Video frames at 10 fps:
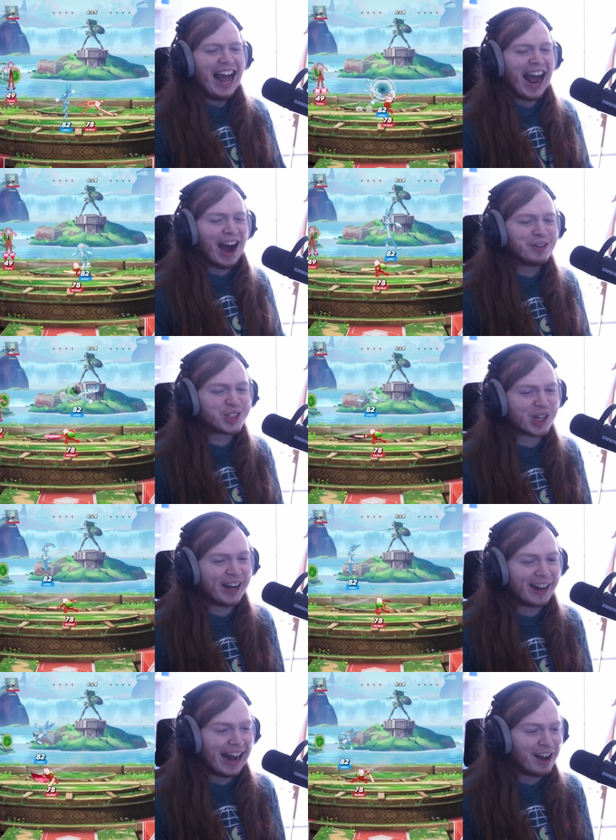I was
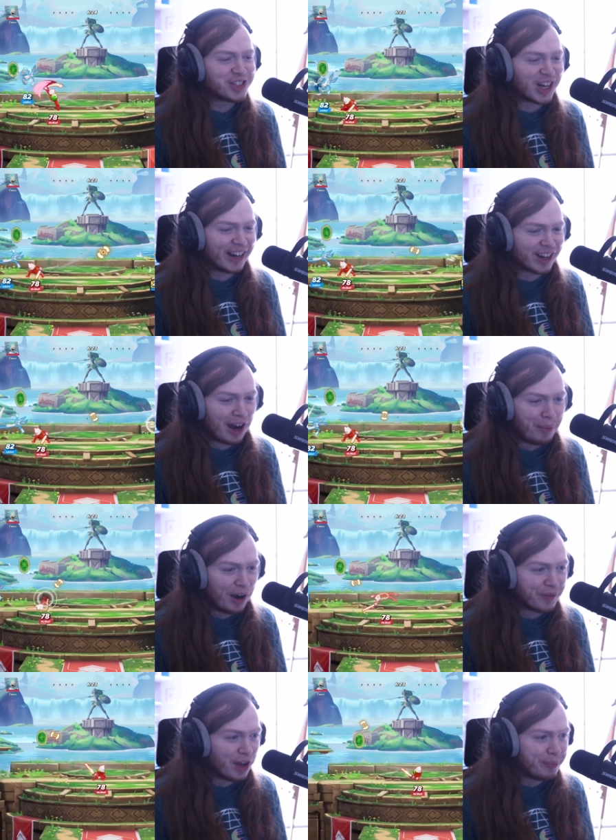trying to. I was trying to come
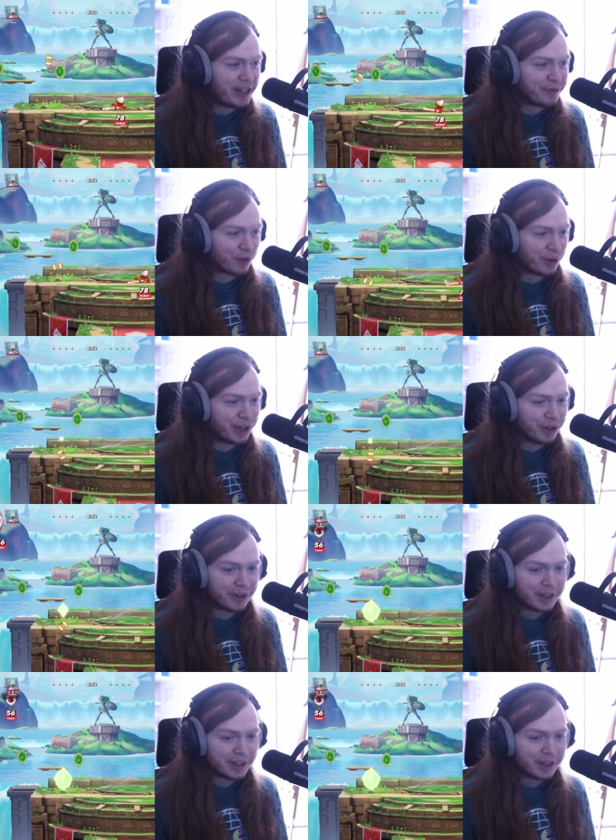off the B for real.